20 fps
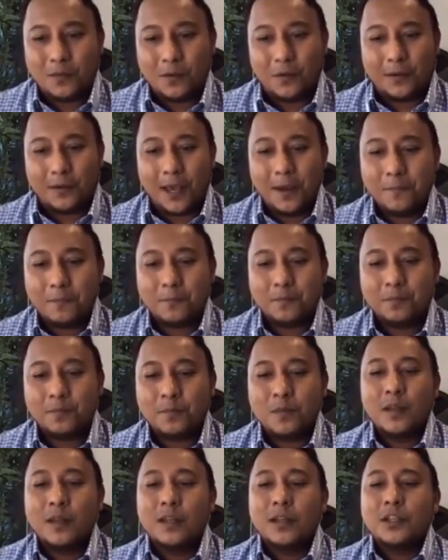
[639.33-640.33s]
Okay,
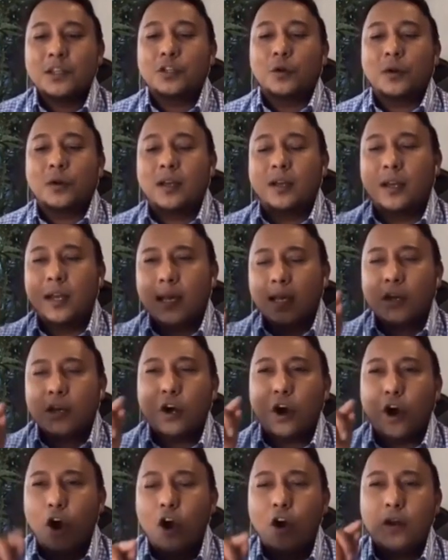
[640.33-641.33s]
so click
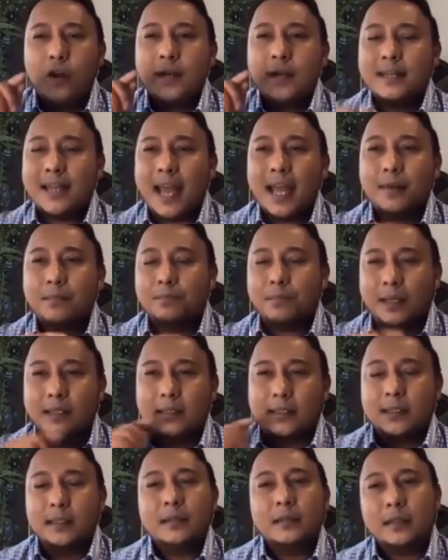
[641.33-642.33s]
on that
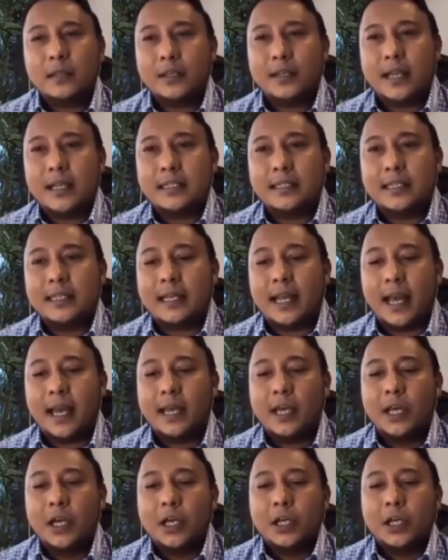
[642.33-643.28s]
button, you can see there,